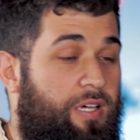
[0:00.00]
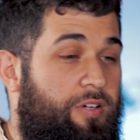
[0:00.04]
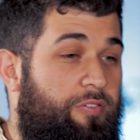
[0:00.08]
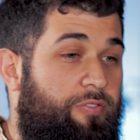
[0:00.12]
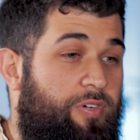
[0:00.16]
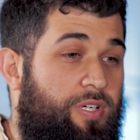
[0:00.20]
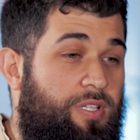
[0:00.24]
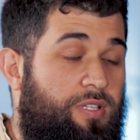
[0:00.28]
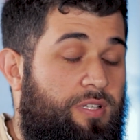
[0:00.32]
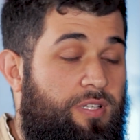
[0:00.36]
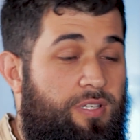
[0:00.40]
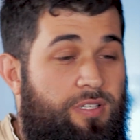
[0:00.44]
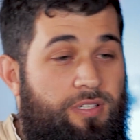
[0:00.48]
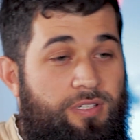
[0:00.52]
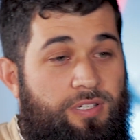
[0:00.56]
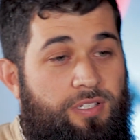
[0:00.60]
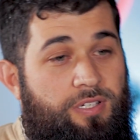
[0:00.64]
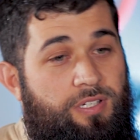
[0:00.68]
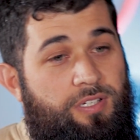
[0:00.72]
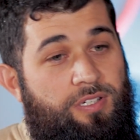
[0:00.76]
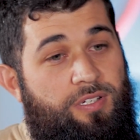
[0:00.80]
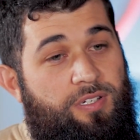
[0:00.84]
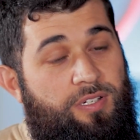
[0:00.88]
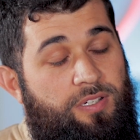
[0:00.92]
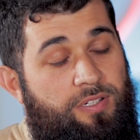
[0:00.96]
I read
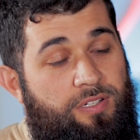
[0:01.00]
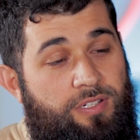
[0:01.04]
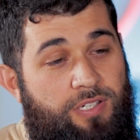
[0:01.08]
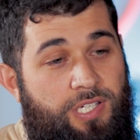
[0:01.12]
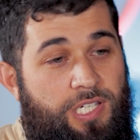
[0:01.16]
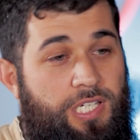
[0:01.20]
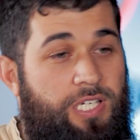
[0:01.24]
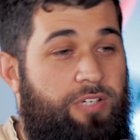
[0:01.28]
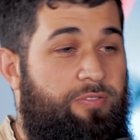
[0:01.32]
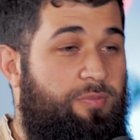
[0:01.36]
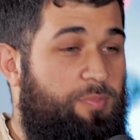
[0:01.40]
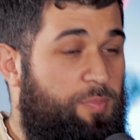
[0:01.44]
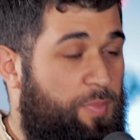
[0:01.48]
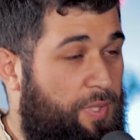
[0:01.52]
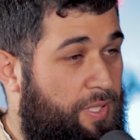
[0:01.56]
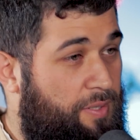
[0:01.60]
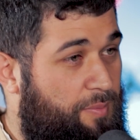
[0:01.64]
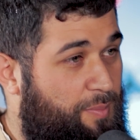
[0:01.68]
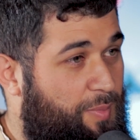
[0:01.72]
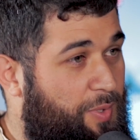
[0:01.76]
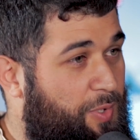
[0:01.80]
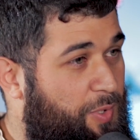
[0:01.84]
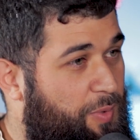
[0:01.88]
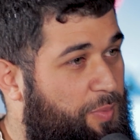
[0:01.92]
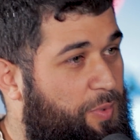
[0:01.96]
even
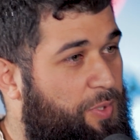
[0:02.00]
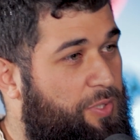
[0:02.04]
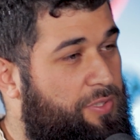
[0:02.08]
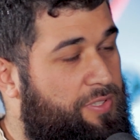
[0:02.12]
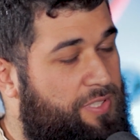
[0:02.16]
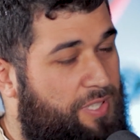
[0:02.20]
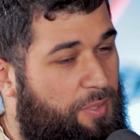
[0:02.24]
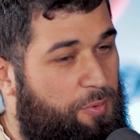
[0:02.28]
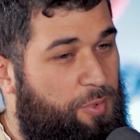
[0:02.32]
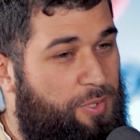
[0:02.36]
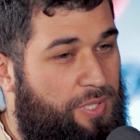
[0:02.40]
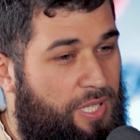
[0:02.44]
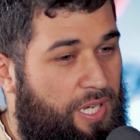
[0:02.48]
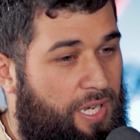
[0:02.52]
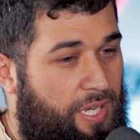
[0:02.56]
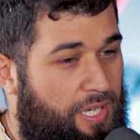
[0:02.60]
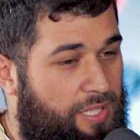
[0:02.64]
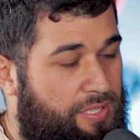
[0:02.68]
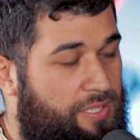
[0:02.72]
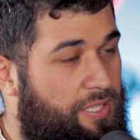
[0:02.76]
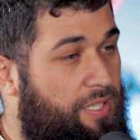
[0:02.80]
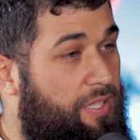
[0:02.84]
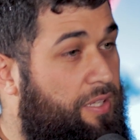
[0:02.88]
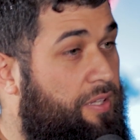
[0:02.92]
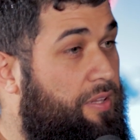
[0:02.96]
more books about a
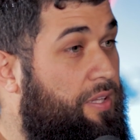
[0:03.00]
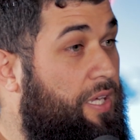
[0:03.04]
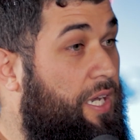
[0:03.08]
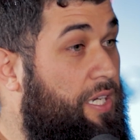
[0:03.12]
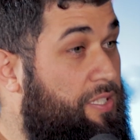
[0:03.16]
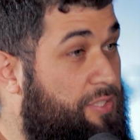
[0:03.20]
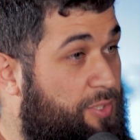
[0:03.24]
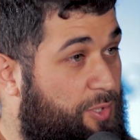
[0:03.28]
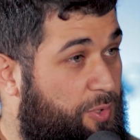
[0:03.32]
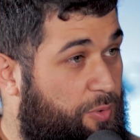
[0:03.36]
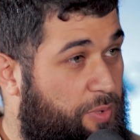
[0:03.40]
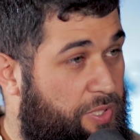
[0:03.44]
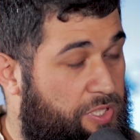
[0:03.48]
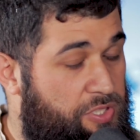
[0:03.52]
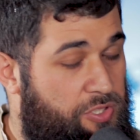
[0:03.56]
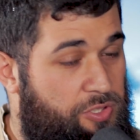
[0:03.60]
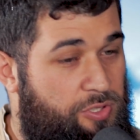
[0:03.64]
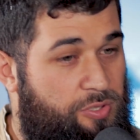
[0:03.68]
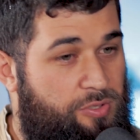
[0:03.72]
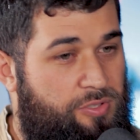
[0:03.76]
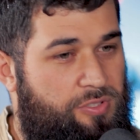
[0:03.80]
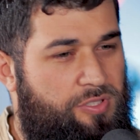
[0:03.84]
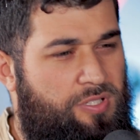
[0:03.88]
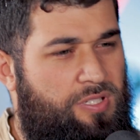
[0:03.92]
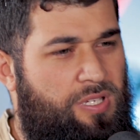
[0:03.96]
hadith, asked
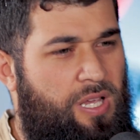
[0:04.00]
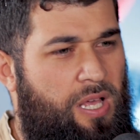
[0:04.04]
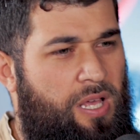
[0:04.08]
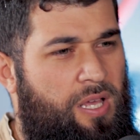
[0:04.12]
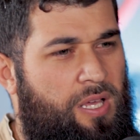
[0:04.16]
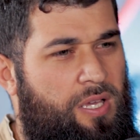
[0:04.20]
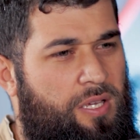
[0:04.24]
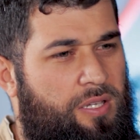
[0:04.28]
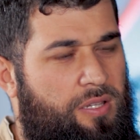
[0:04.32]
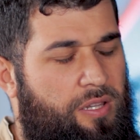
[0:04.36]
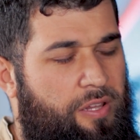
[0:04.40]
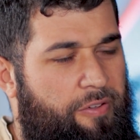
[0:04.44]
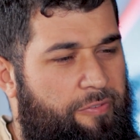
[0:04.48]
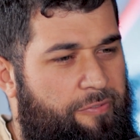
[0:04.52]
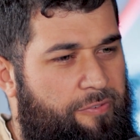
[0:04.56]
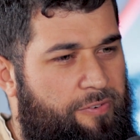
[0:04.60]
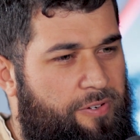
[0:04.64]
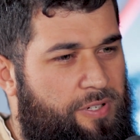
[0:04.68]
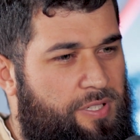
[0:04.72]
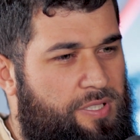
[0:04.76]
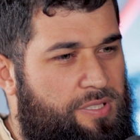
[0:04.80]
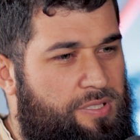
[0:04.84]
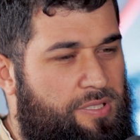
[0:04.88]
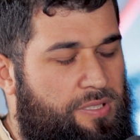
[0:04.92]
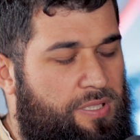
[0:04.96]
questions. The
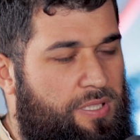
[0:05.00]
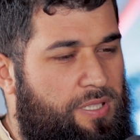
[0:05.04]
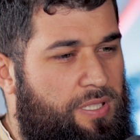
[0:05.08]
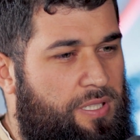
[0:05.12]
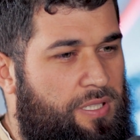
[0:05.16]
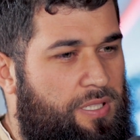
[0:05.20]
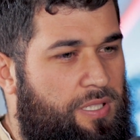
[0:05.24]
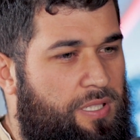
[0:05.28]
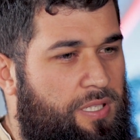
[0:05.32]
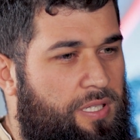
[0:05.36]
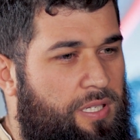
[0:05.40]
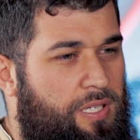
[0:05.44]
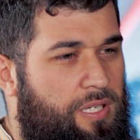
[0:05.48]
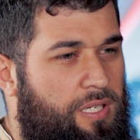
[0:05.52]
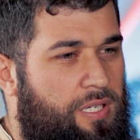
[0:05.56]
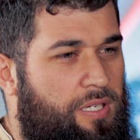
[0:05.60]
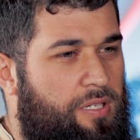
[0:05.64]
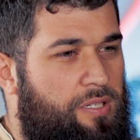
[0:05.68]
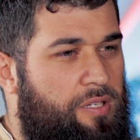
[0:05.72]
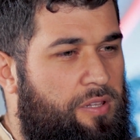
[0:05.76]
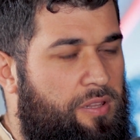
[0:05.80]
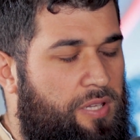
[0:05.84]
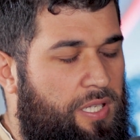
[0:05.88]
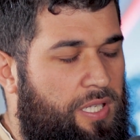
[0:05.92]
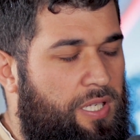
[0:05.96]
first
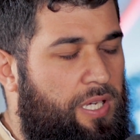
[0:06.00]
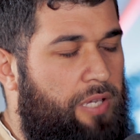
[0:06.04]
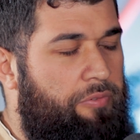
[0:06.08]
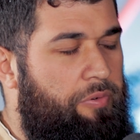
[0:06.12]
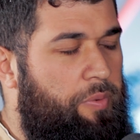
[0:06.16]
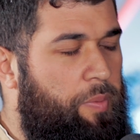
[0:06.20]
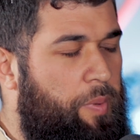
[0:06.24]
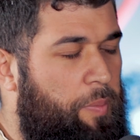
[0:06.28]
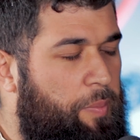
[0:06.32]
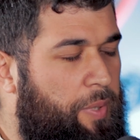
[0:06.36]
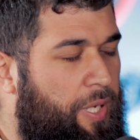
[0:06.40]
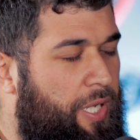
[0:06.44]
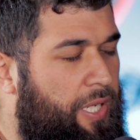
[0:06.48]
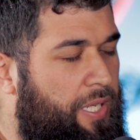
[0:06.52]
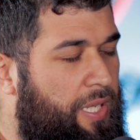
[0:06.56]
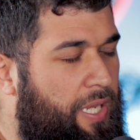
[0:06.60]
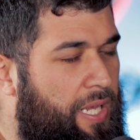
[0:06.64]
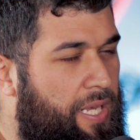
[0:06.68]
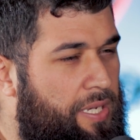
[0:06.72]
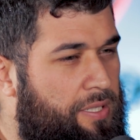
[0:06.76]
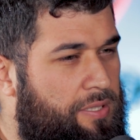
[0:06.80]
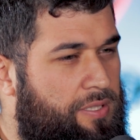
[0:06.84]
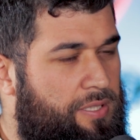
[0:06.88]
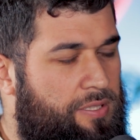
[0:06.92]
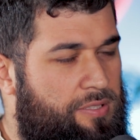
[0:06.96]
thing I remember I
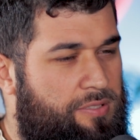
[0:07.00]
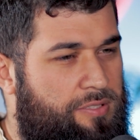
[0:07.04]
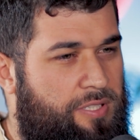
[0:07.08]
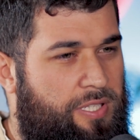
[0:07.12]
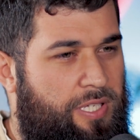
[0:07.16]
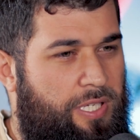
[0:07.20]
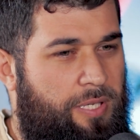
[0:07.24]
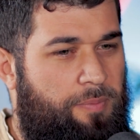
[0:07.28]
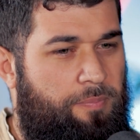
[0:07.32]
liked is